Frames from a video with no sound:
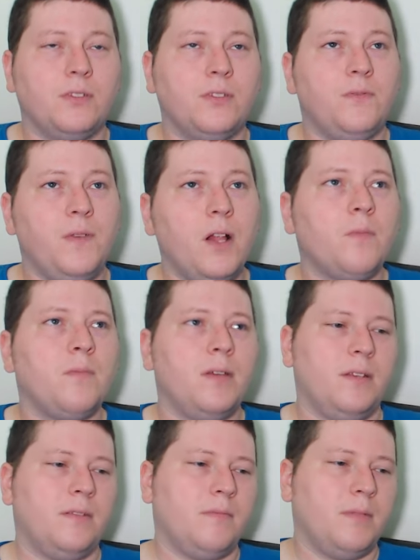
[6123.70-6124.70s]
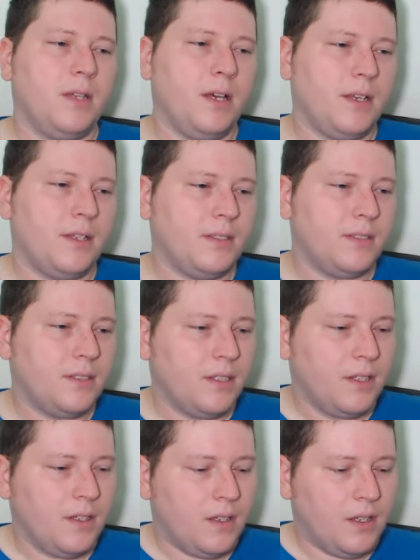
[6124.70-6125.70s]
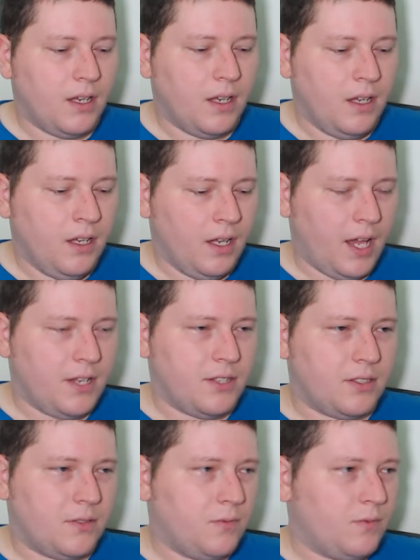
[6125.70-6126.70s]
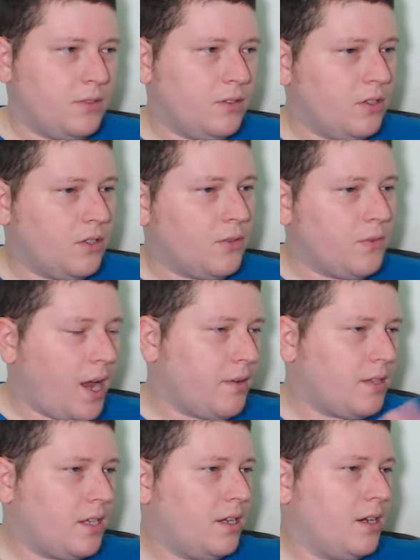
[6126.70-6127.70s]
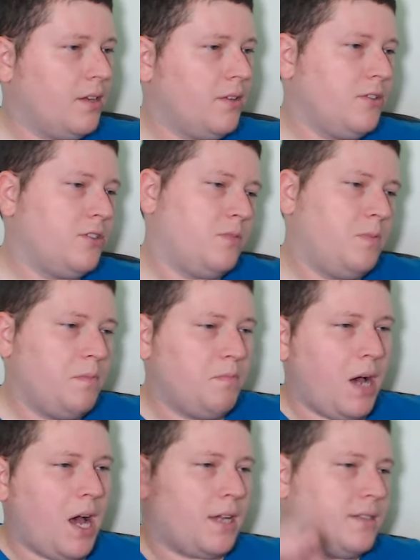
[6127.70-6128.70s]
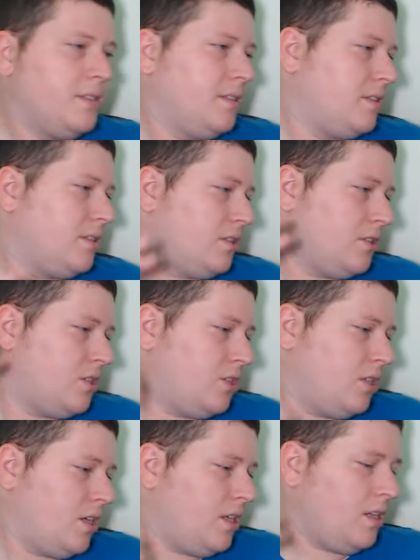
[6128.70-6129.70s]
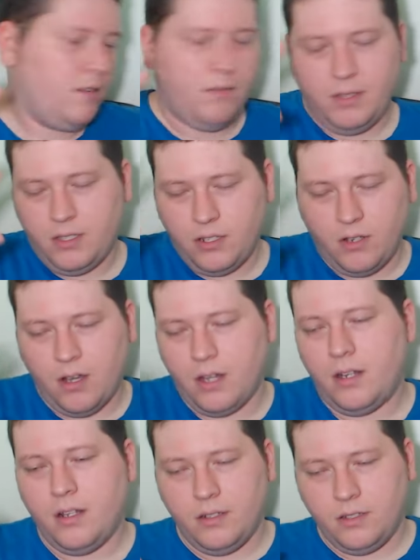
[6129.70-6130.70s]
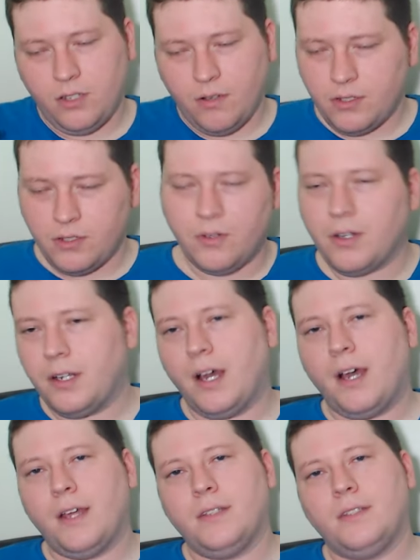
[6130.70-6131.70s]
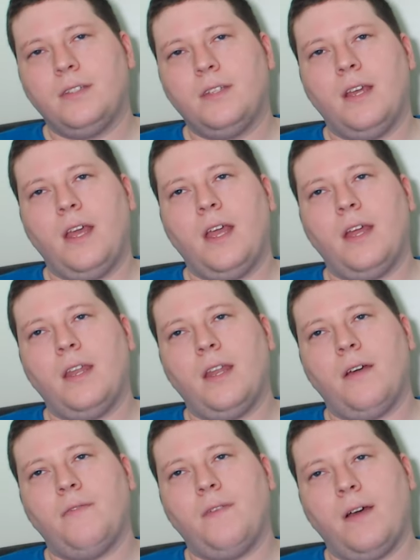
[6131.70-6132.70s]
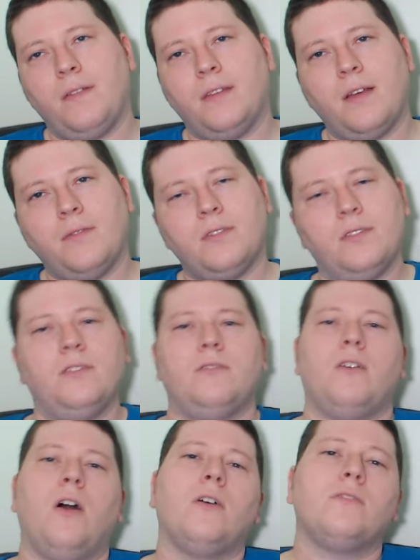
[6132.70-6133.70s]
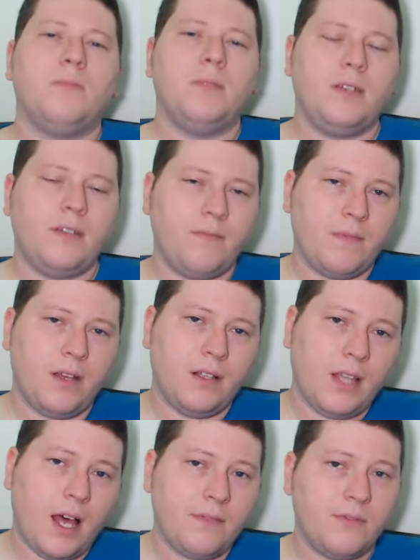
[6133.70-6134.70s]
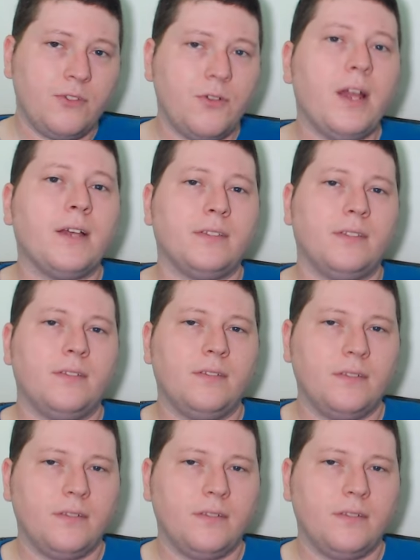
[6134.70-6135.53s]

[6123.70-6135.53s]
development, because I just would look around here and there'd just be boxes and just shit and be so disorganized. And I found that that was just causing me a lot of stress